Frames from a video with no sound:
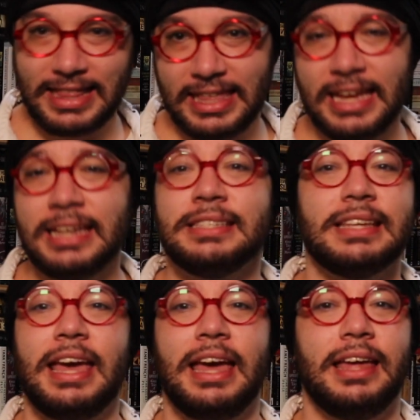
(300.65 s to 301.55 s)
things,
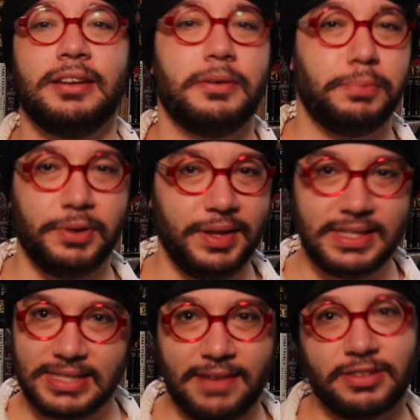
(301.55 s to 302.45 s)
and
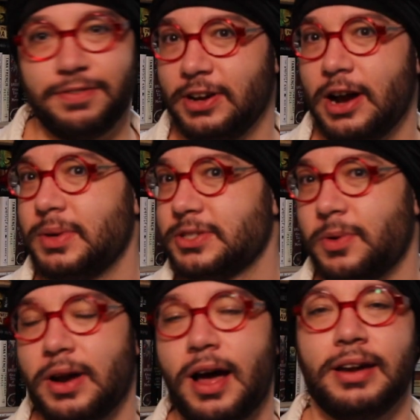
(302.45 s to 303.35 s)
police have to figure out what's
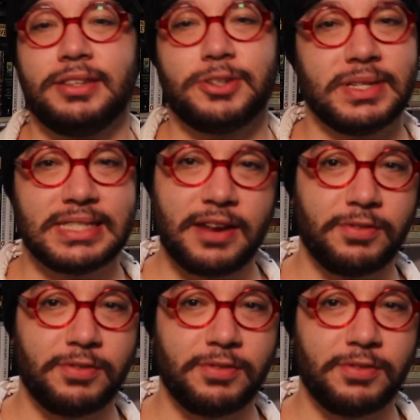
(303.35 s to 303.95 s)
going on. And so instead of